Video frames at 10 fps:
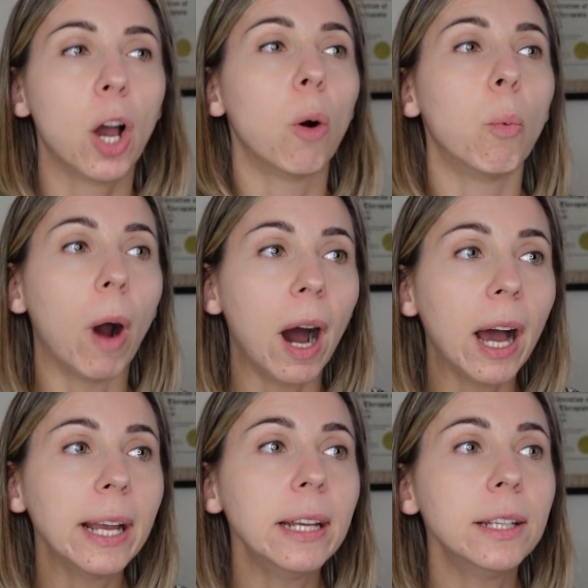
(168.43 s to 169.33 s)

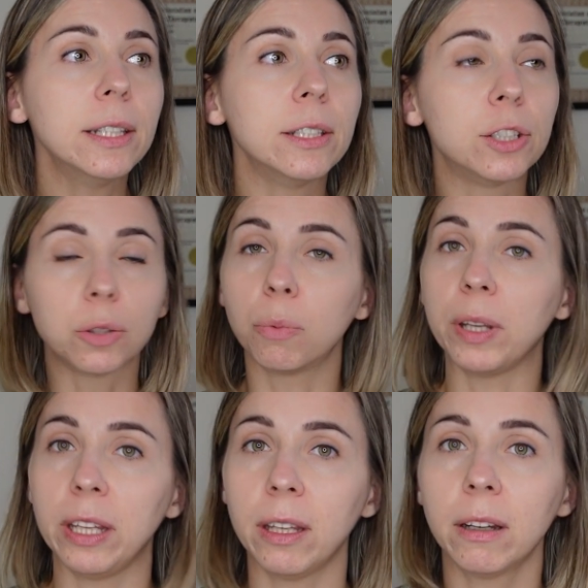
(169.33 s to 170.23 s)
Why do
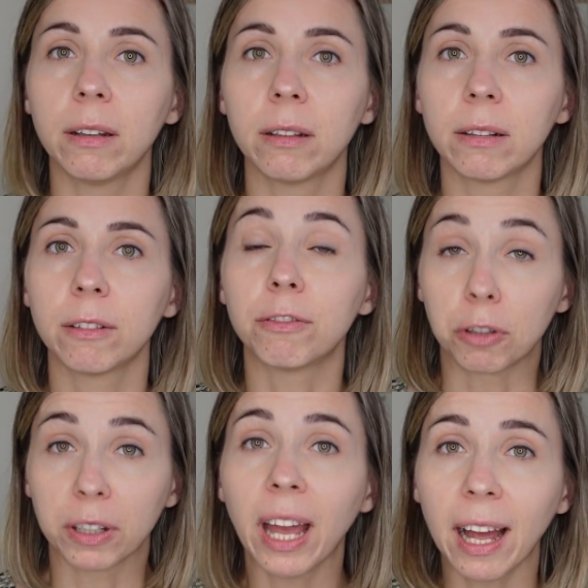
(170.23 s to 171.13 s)
we
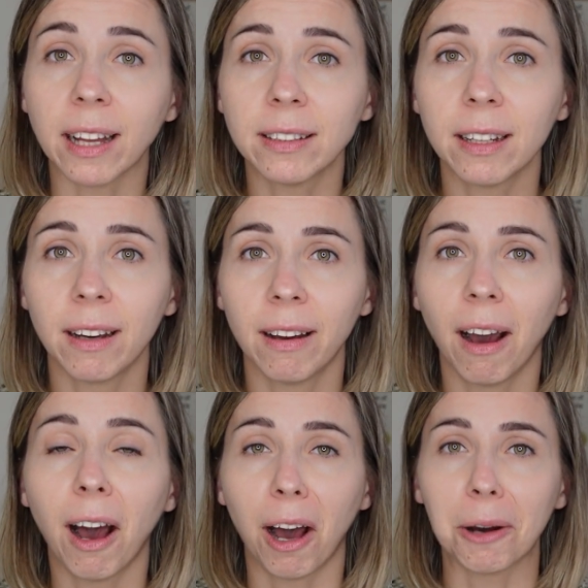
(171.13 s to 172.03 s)
forget
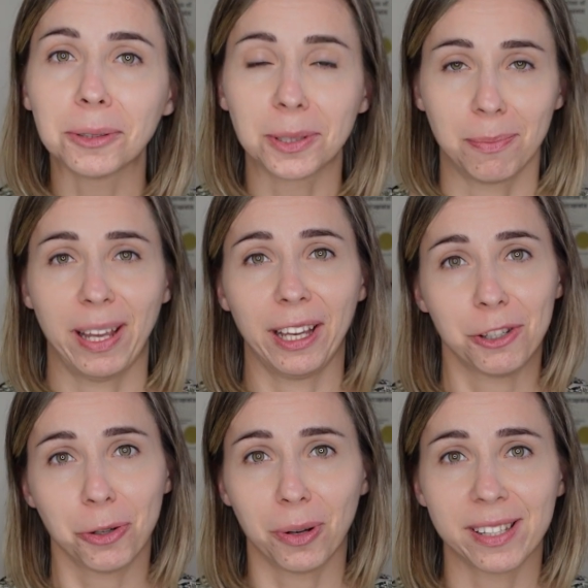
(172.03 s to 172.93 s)
how to make a
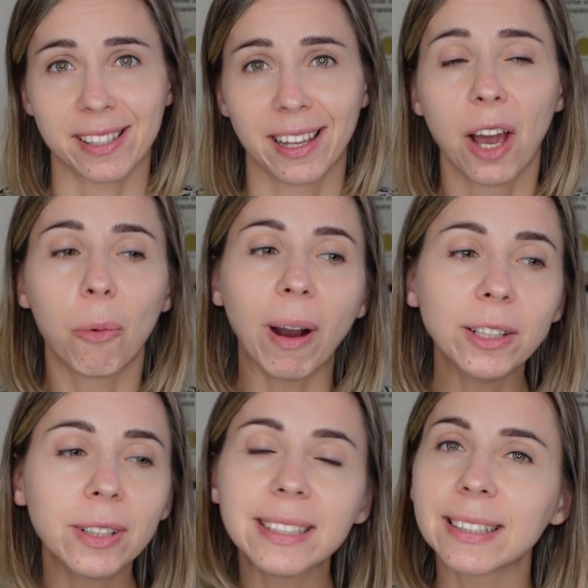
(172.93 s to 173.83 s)
choice? Why
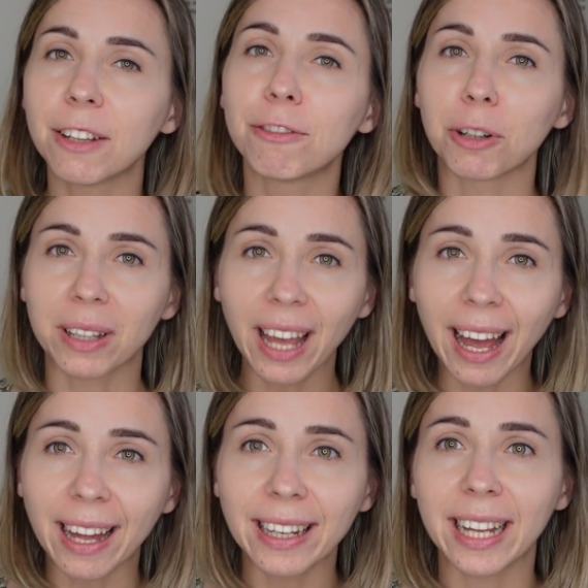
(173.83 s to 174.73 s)
do I say
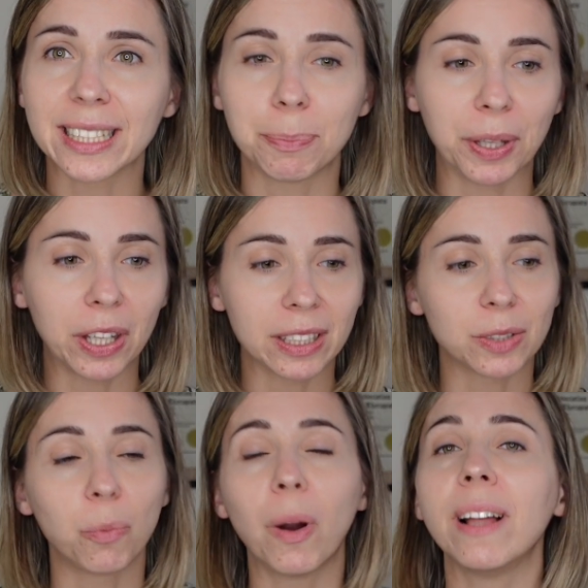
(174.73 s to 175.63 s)
forget? It's
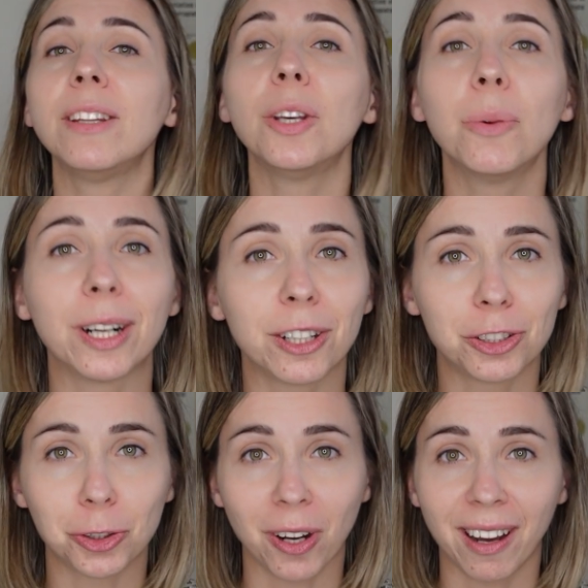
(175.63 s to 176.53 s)
because when you were a
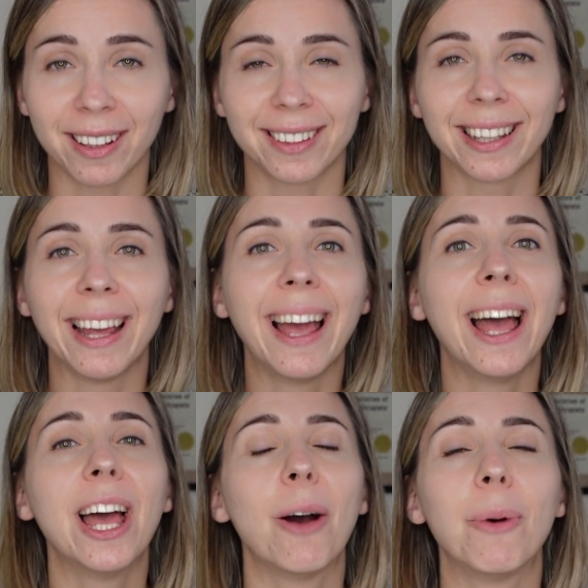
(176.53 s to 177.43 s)
child,
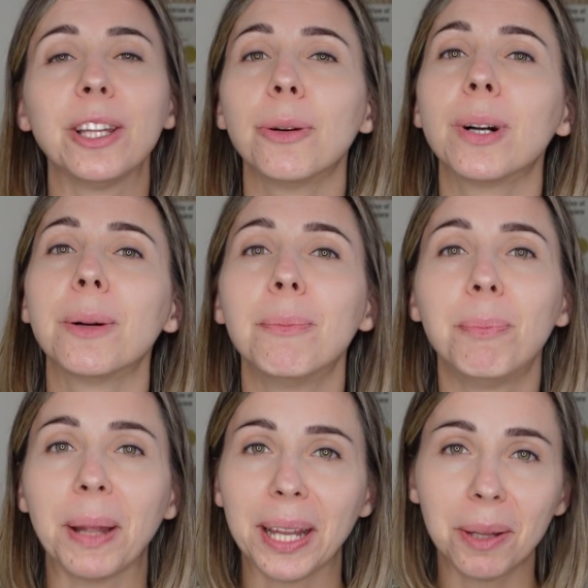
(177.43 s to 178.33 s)
when you were a
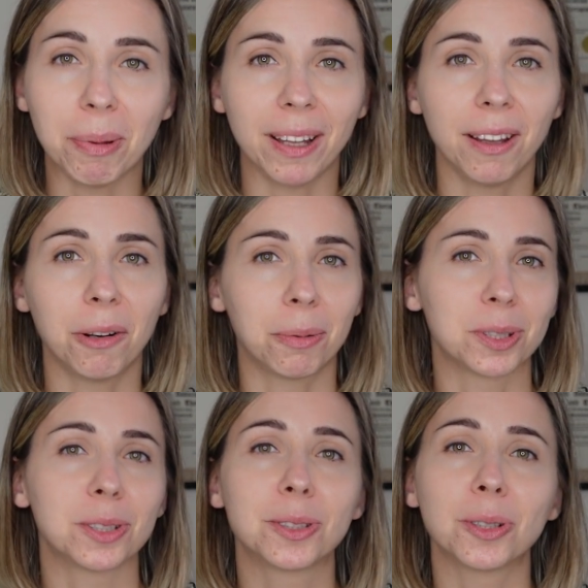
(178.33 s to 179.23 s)
baby, it
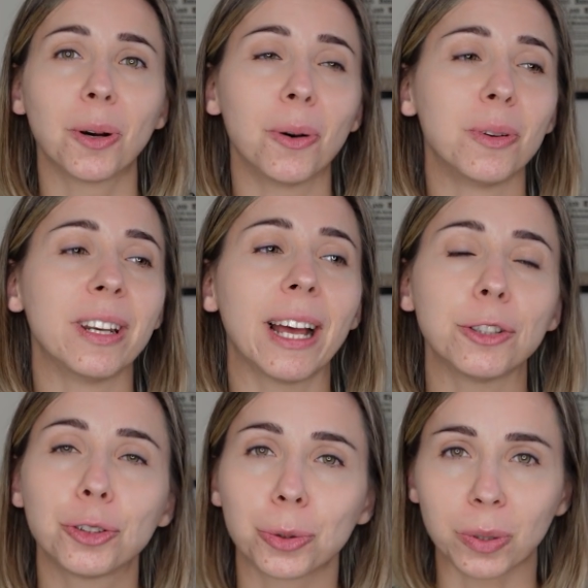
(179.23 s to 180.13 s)
was so
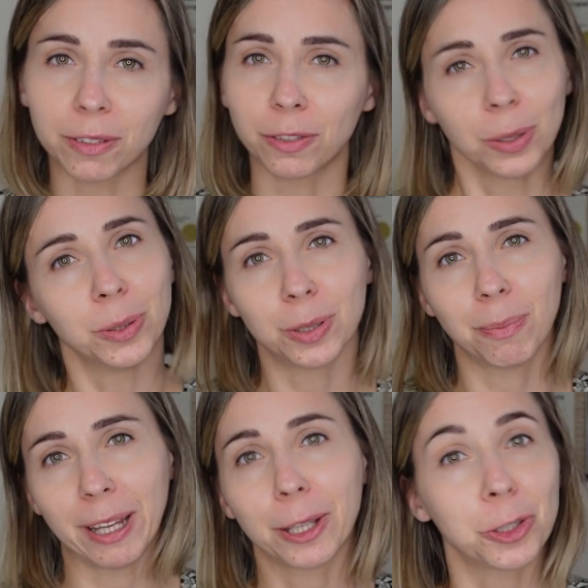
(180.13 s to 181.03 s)
natural for you to
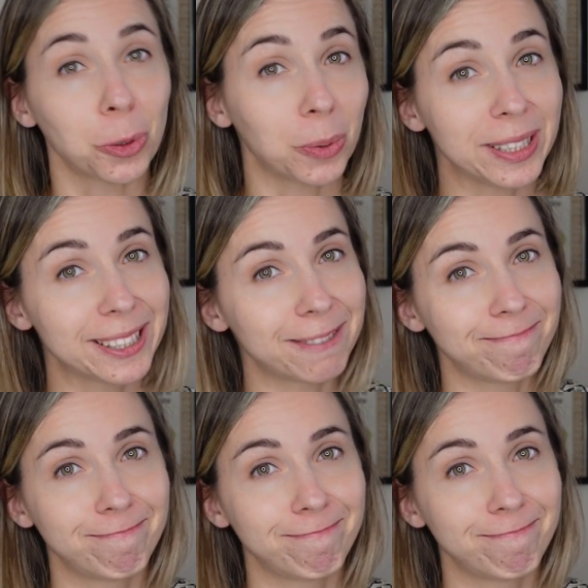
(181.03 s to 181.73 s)
make a choice.